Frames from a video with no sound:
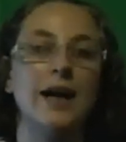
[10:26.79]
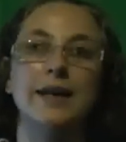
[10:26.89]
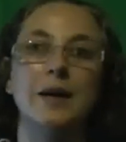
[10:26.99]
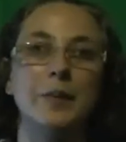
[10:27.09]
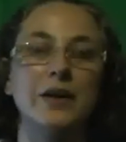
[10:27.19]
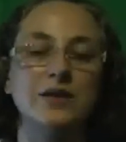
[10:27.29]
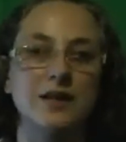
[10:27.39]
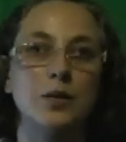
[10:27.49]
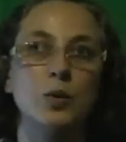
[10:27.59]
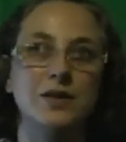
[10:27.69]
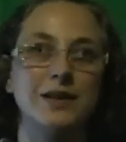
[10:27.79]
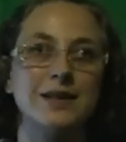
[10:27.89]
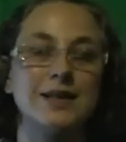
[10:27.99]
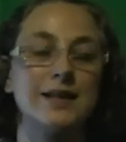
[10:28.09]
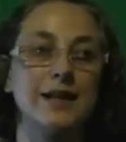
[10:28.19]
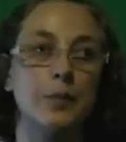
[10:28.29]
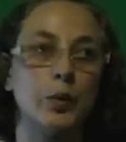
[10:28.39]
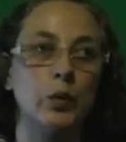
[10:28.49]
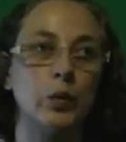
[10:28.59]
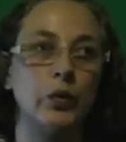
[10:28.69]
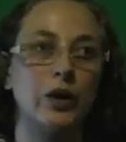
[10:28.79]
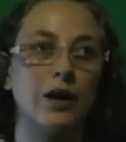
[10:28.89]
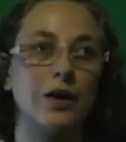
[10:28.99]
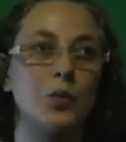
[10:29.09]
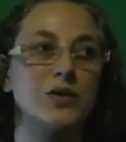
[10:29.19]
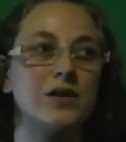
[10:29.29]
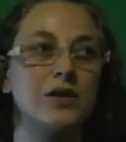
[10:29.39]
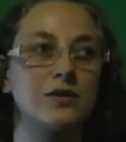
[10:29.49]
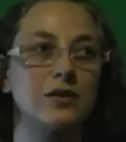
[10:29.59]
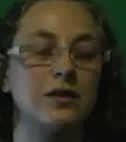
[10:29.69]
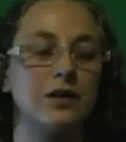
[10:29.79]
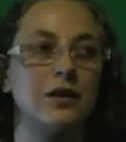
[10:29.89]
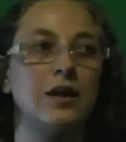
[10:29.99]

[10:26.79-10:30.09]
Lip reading: and that because I wasn't disabled, I wasn't